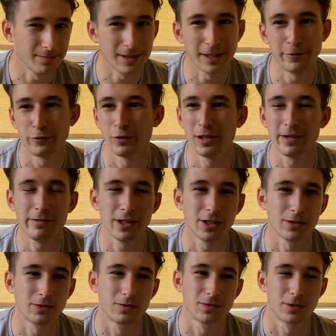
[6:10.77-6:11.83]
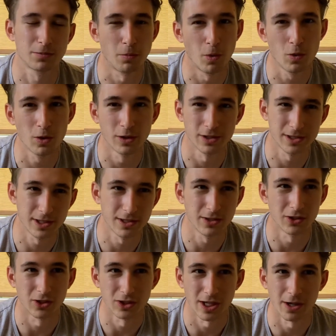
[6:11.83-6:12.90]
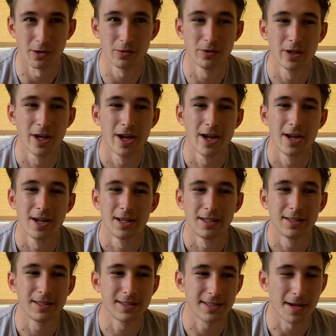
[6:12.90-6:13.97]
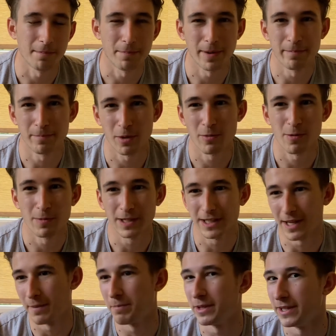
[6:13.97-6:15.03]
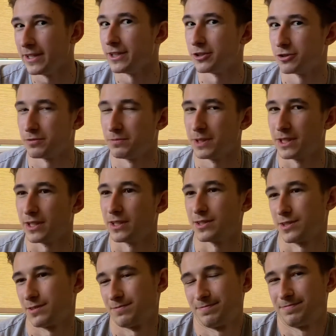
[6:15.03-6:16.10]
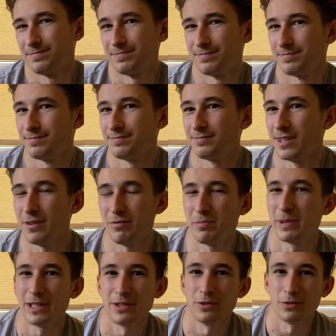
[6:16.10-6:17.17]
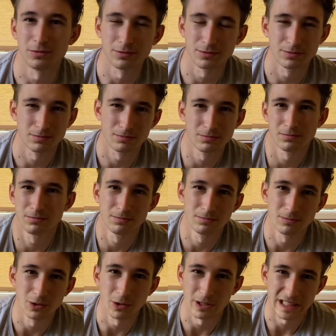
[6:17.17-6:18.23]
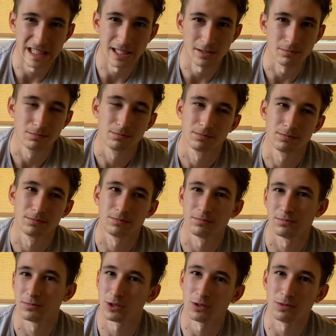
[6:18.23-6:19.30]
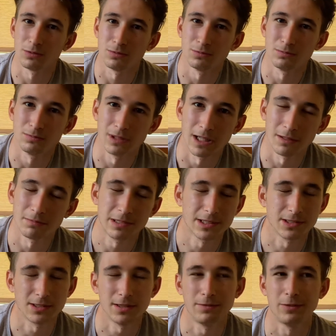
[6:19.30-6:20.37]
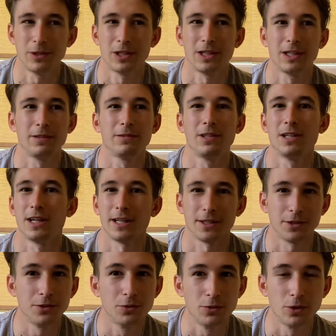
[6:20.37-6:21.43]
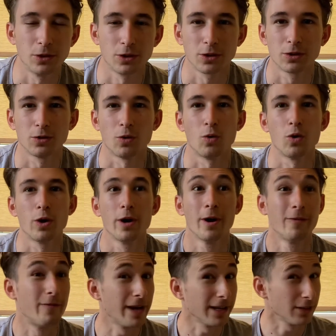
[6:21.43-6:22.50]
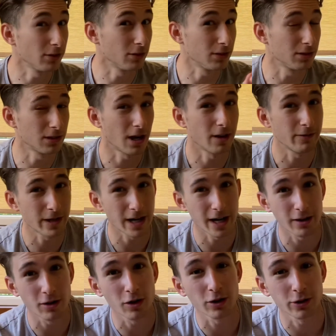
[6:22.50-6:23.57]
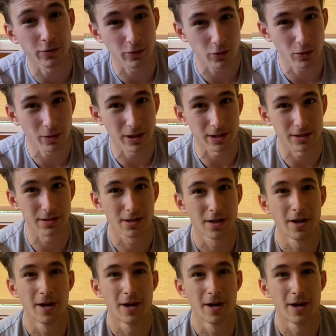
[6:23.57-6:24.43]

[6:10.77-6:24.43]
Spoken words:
if you live in a smaller city or town, this campaign probably can be ditched because everybody knows you are there. So yeah, but if you live in like New York or where are a lot of tourists,